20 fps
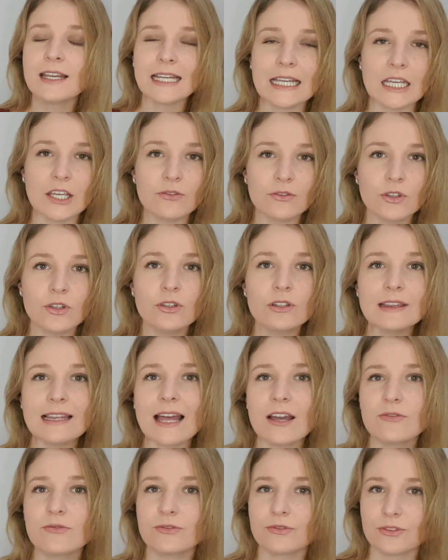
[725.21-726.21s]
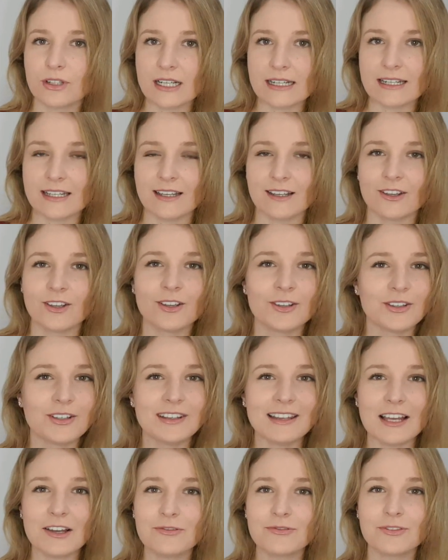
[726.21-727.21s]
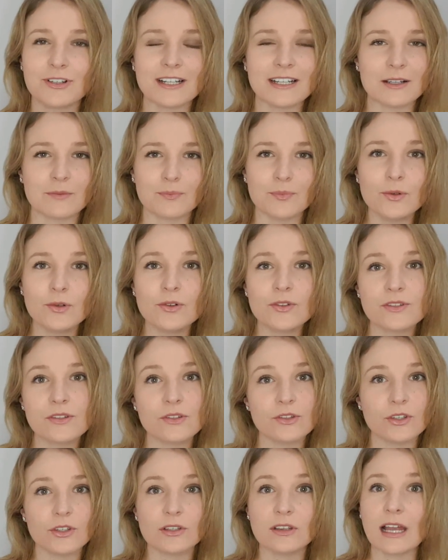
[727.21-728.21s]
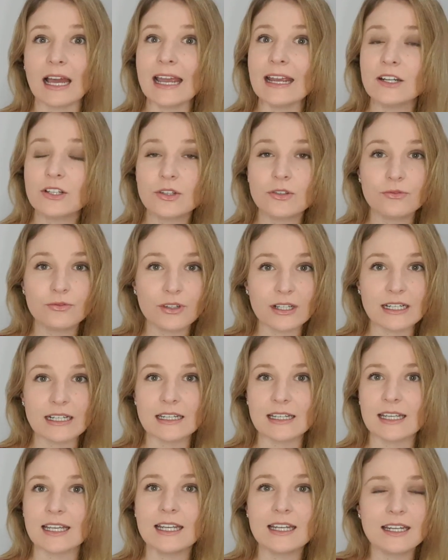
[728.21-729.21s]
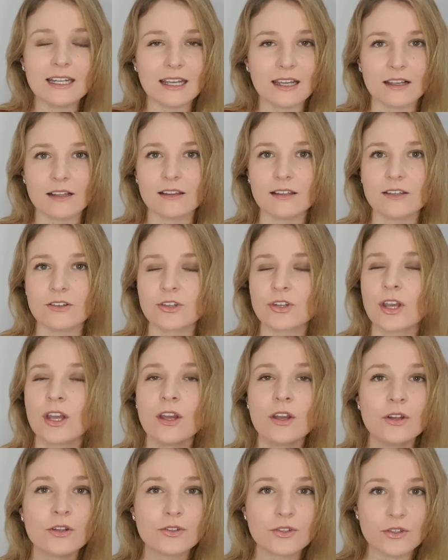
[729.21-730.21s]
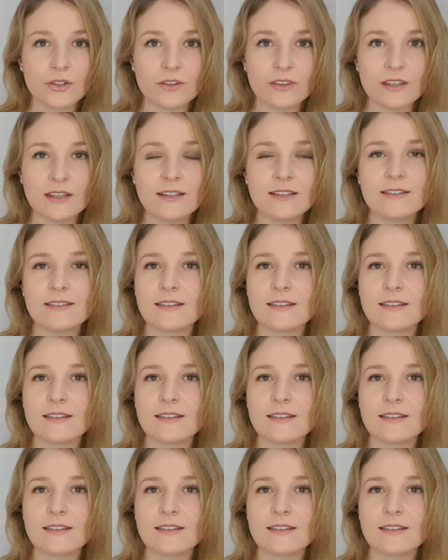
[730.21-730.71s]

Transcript: If you love reading books, you'd like to read in English, do this.